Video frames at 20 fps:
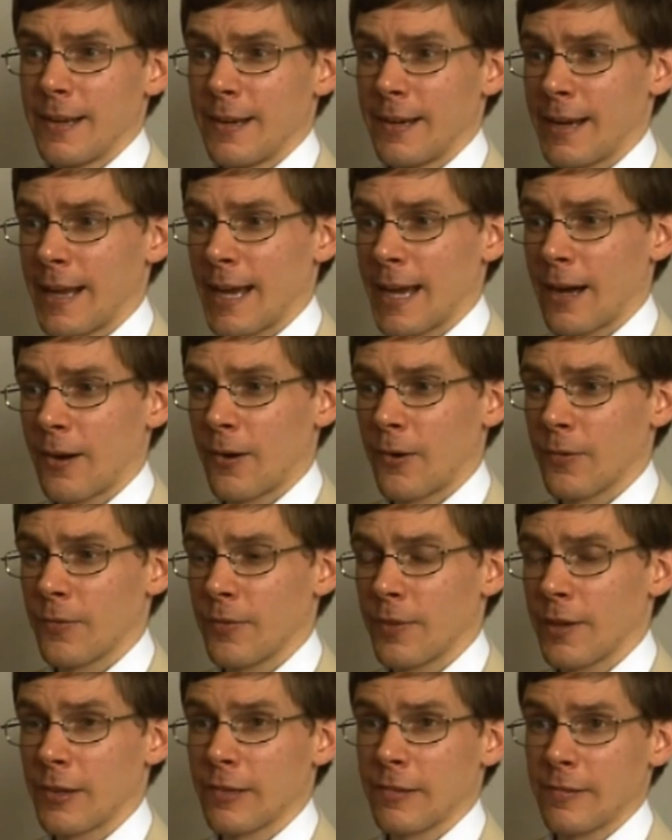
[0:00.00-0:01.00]
Now,
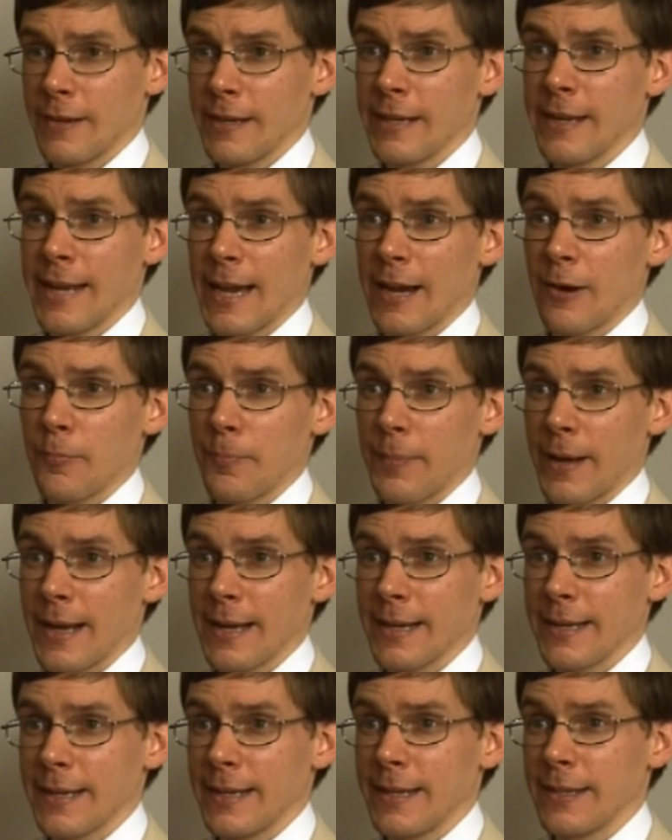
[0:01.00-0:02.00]
the Australian
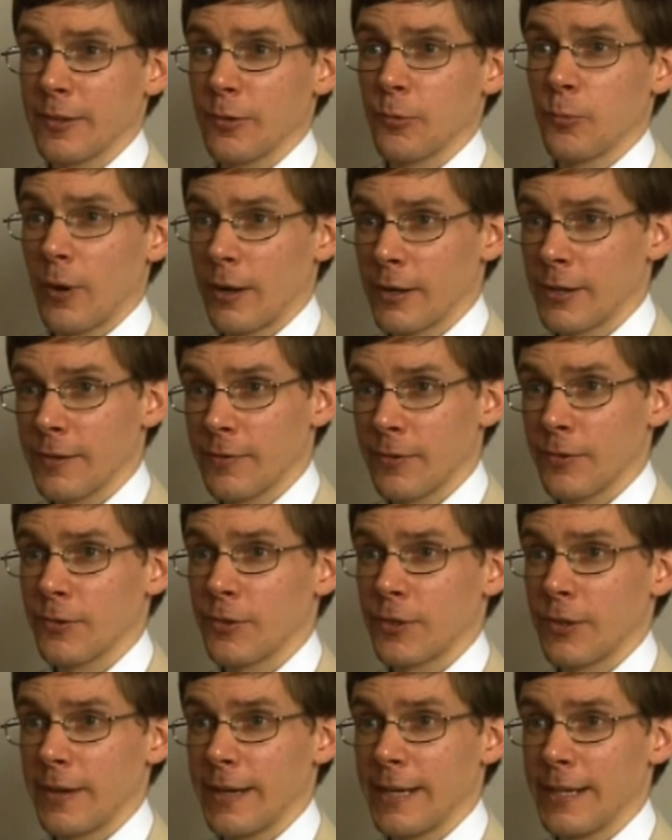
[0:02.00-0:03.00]
outback is a wonderful
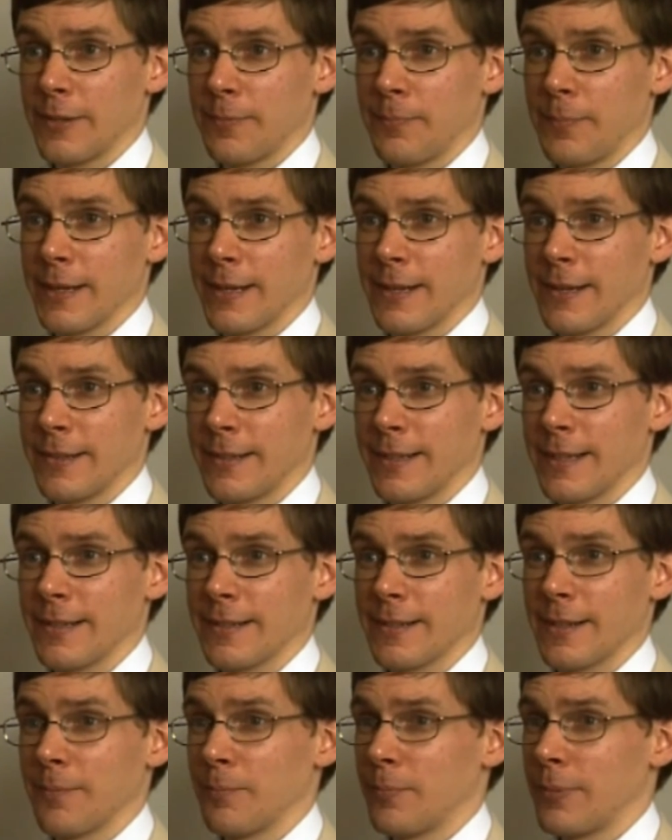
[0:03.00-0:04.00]
site because
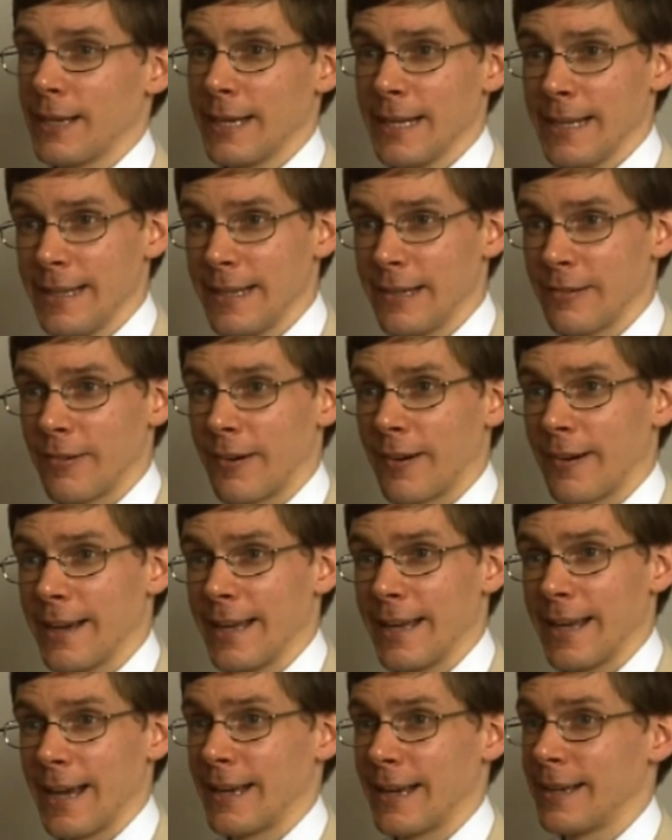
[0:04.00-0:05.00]
it's completely
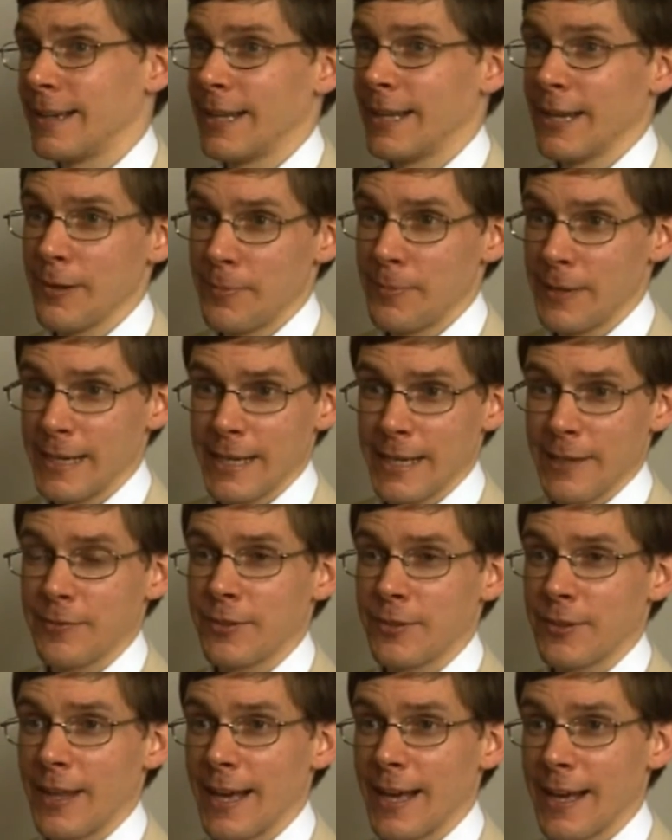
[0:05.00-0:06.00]
dry and nobody
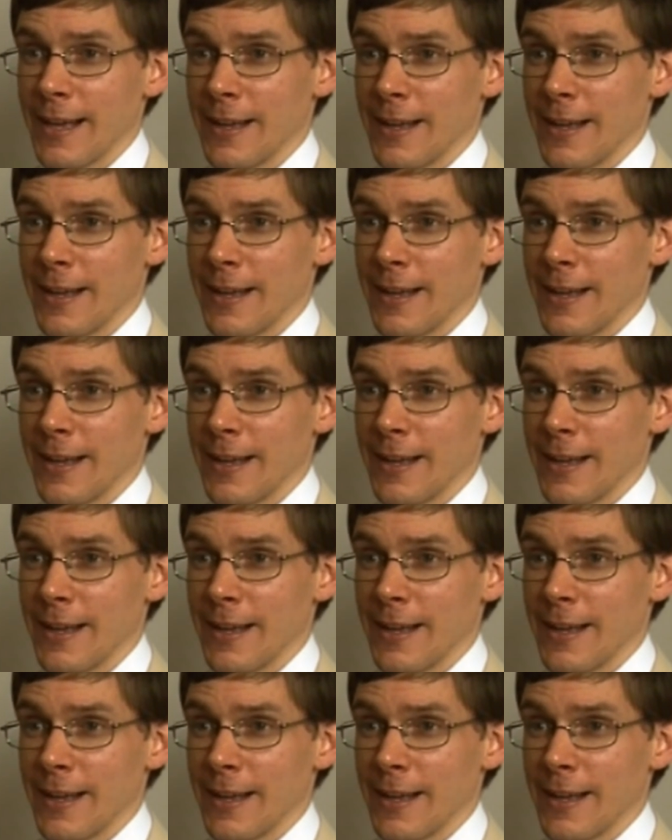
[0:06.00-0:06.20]
lives there.